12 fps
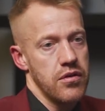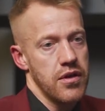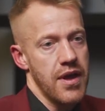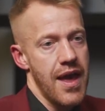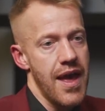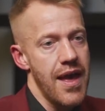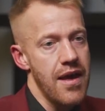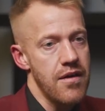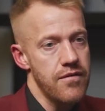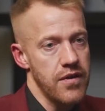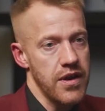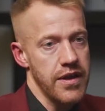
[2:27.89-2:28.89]

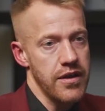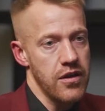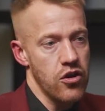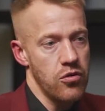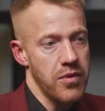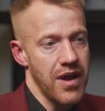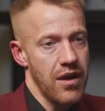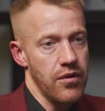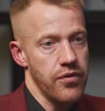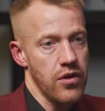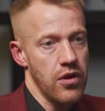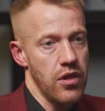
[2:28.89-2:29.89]
carefully coming out of
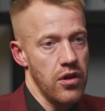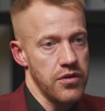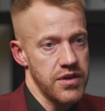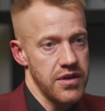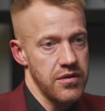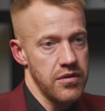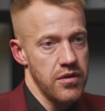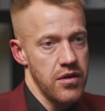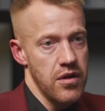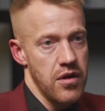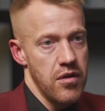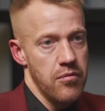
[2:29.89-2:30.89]
the closet
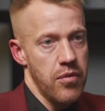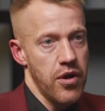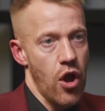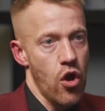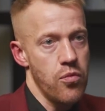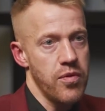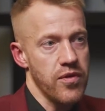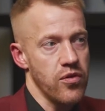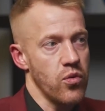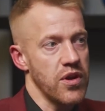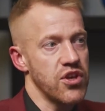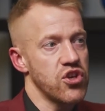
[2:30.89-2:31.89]
by hoping that
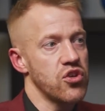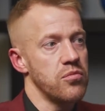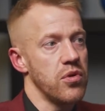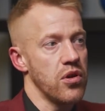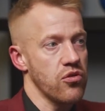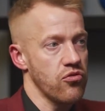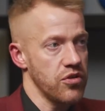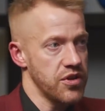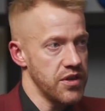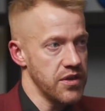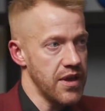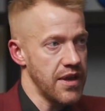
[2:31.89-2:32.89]
we'd stumble
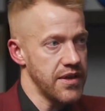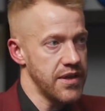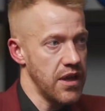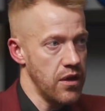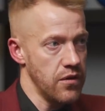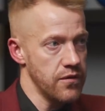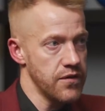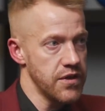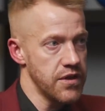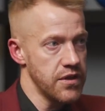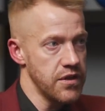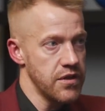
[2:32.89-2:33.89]
across it
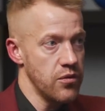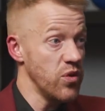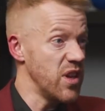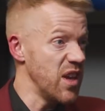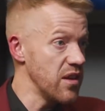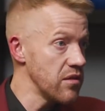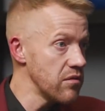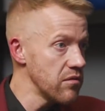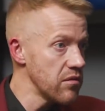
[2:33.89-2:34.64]
ourselves. We did.